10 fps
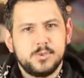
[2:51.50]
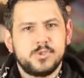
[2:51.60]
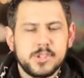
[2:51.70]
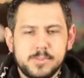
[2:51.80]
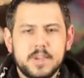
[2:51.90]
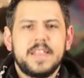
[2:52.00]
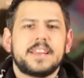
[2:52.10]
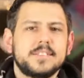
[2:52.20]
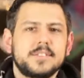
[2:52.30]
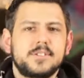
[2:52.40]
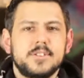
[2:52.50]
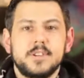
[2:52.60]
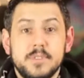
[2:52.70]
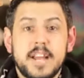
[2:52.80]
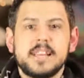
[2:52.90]
who's just been elected to the
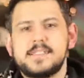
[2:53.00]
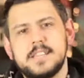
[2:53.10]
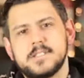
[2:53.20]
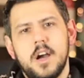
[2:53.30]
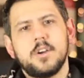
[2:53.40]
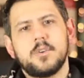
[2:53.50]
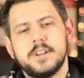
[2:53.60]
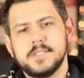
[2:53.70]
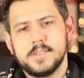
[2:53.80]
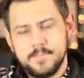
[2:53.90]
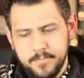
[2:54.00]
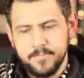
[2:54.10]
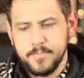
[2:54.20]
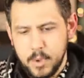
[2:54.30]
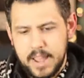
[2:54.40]
United States Congress,
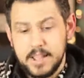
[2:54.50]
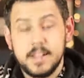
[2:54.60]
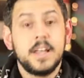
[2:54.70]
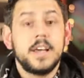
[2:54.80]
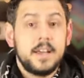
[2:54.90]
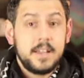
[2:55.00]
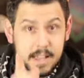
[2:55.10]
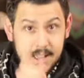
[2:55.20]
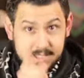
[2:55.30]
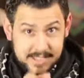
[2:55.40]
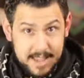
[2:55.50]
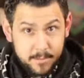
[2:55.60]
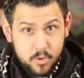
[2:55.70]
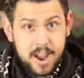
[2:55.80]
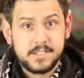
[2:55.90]
okay, as a
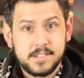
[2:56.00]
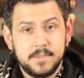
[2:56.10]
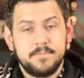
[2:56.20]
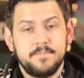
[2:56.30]
Democrat,